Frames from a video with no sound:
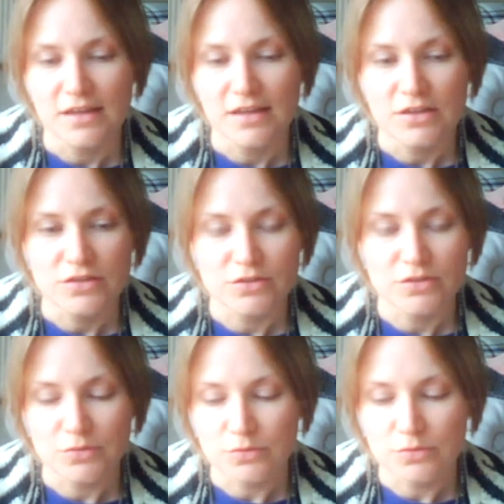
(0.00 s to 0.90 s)

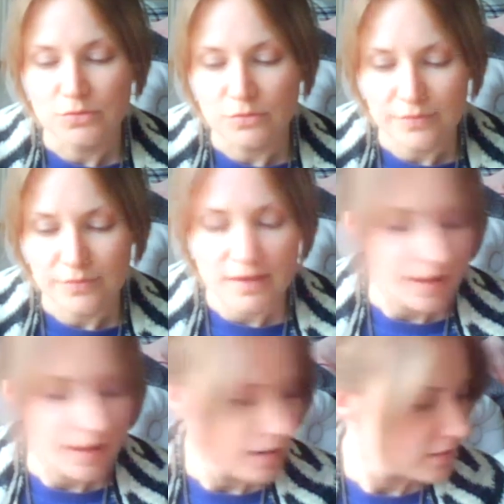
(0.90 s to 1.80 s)
So,
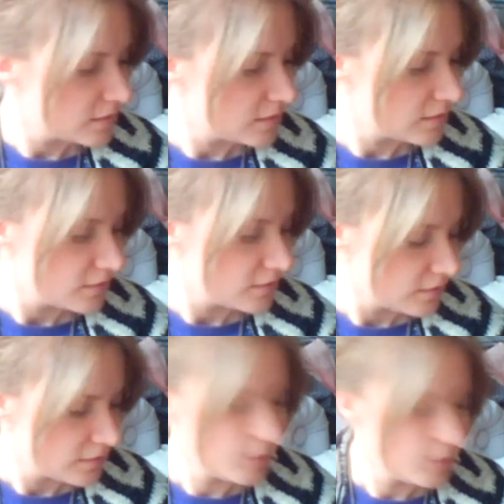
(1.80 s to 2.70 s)
as
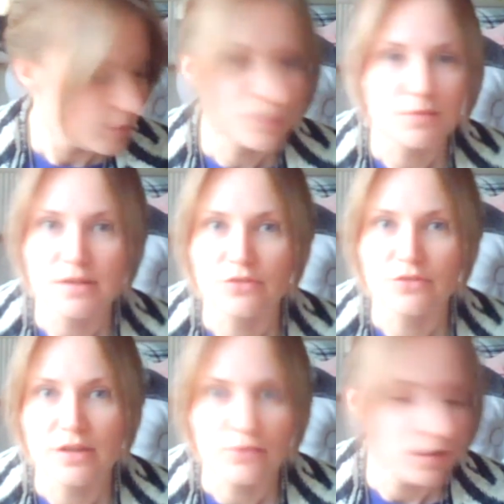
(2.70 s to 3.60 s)
seems to be a
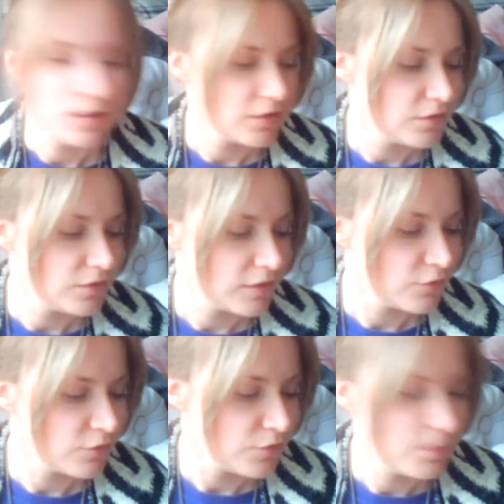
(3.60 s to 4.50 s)
trend right now, I've got
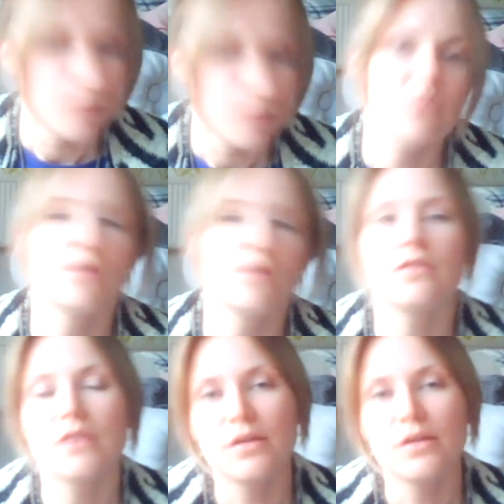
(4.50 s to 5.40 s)
the baby monitor
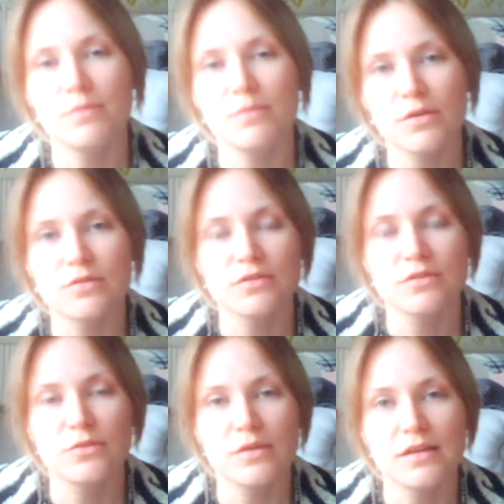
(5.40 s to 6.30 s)
here because
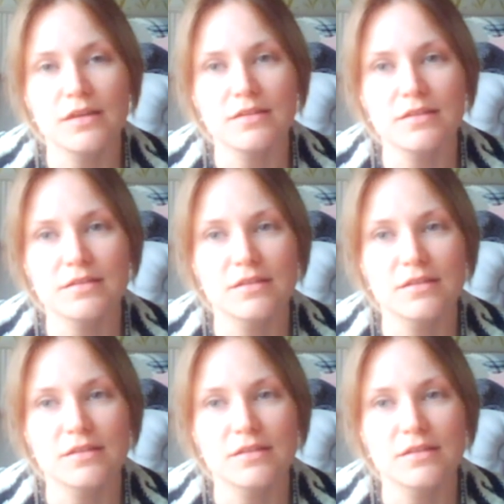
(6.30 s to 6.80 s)
Noah is